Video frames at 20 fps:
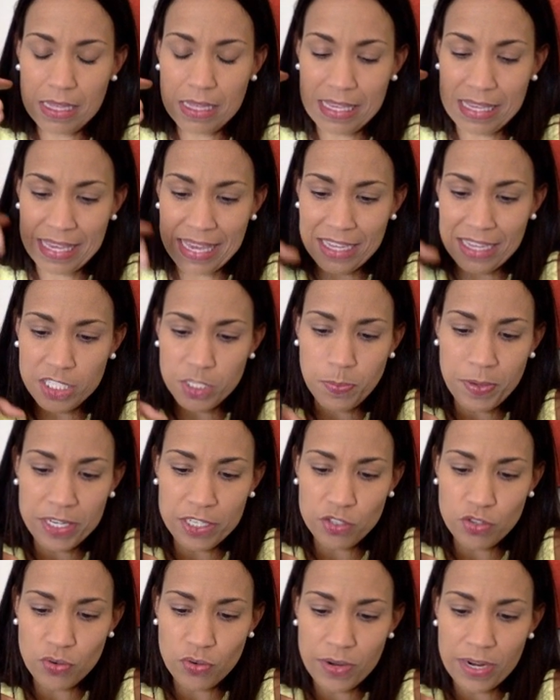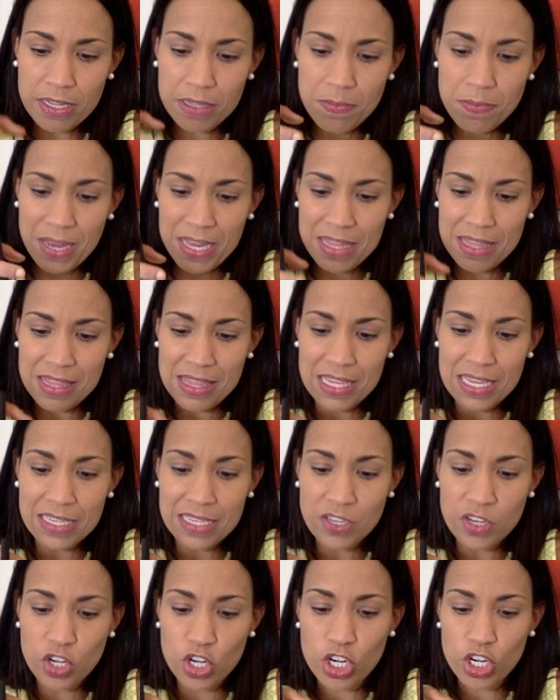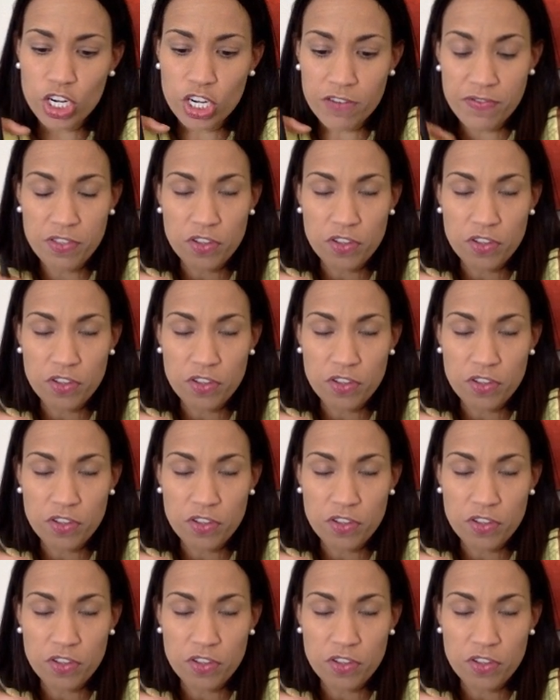gets penetrated by this nerve.